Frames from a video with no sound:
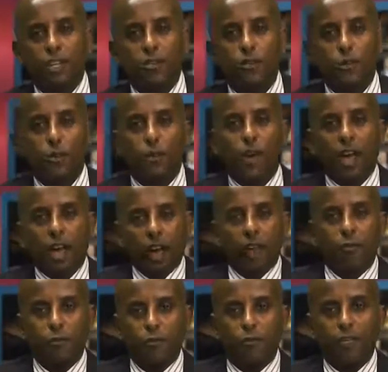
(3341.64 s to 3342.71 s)
as you
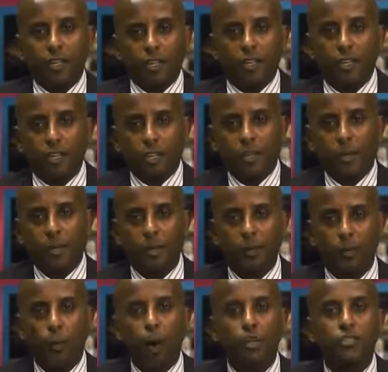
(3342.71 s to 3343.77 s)
have
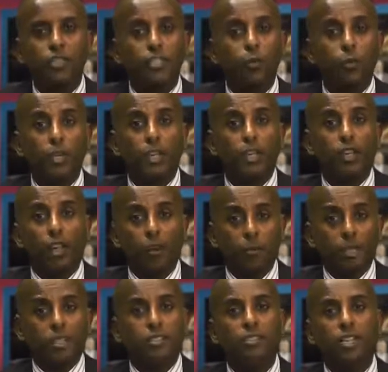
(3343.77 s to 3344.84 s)
been watching, we have
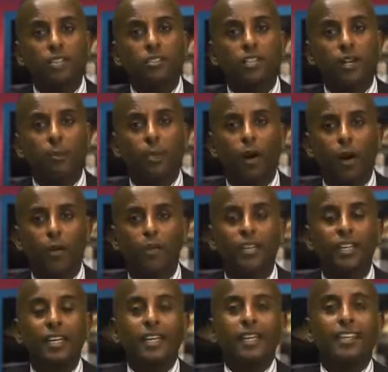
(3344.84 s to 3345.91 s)
been discussing about
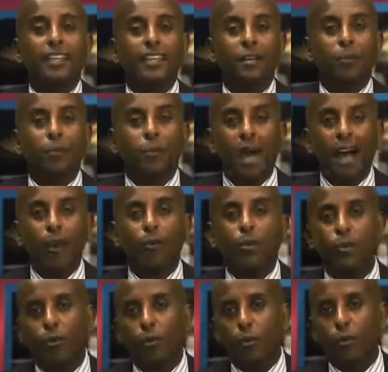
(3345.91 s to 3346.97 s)
the
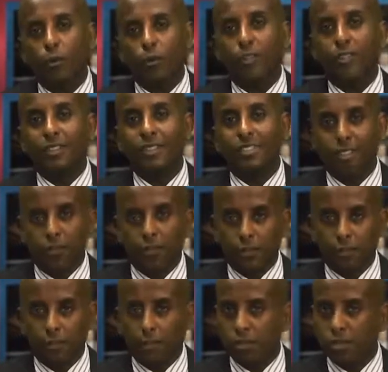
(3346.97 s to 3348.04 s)
power of
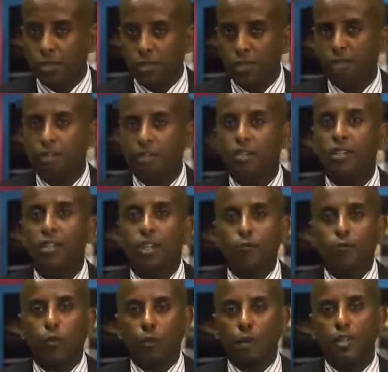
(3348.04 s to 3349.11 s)
service, not just
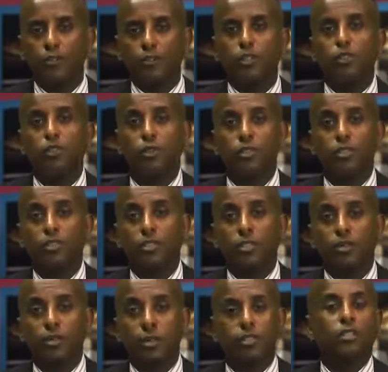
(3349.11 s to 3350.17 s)
for individuals,
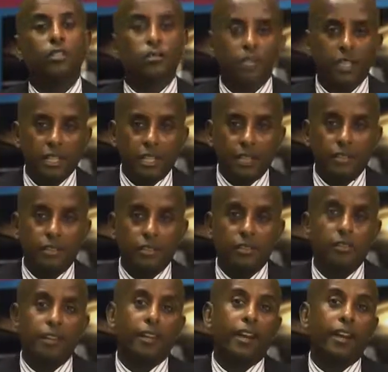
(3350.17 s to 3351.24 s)
but communities
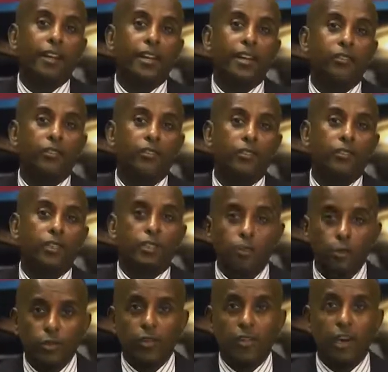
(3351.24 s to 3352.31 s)
and nations and
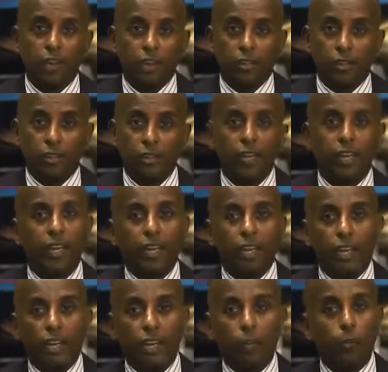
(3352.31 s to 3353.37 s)
societies.
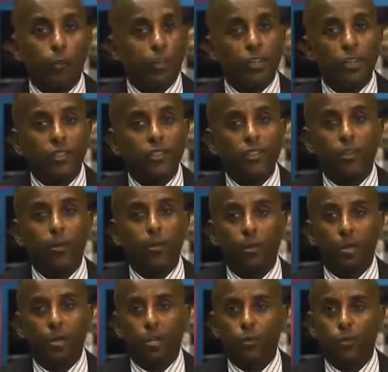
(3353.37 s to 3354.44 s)
And this is a
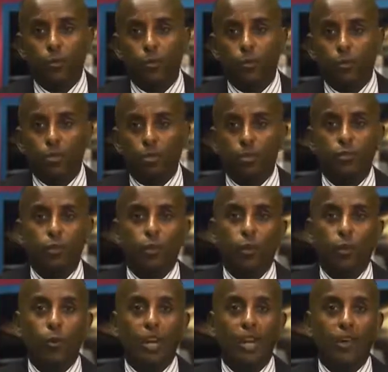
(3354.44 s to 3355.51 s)
globalized world.
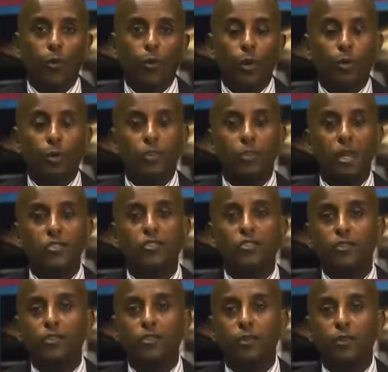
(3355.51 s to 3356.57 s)
So when we
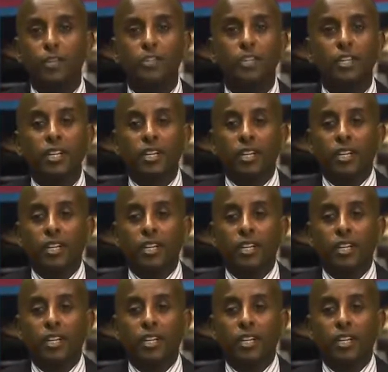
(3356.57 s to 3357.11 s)
mention service,